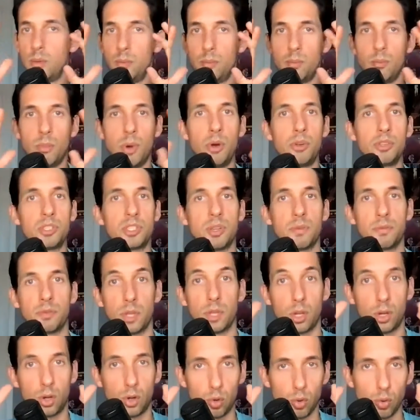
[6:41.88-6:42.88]
Most of
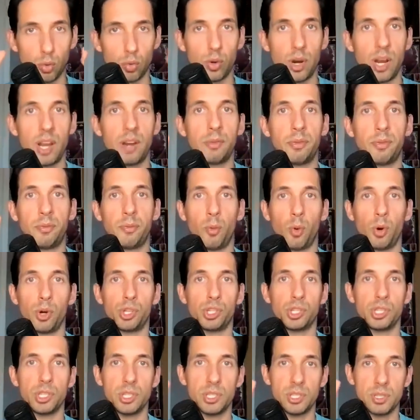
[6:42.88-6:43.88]
the great
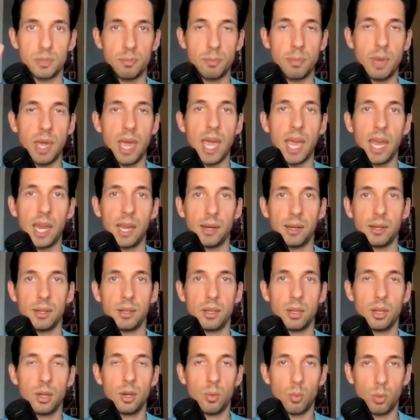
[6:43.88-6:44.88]
fortunes made
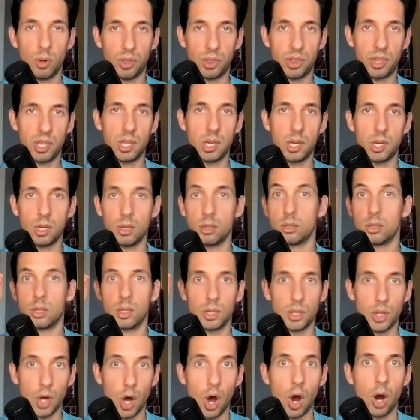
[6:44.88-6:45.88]
within
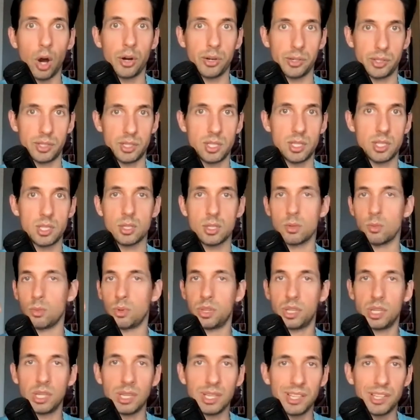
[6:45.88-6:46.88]
the arts,
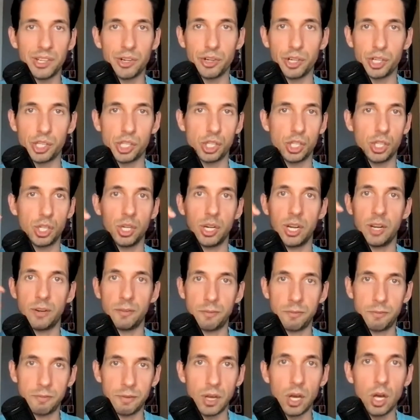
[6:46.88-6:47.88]
within literature and
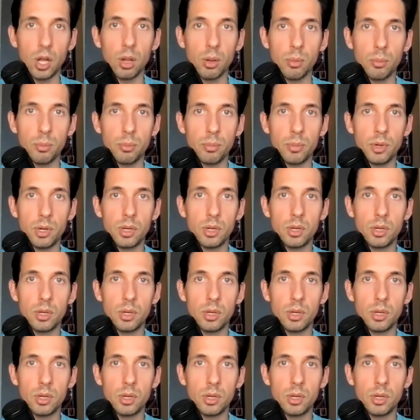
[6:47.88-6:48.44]
film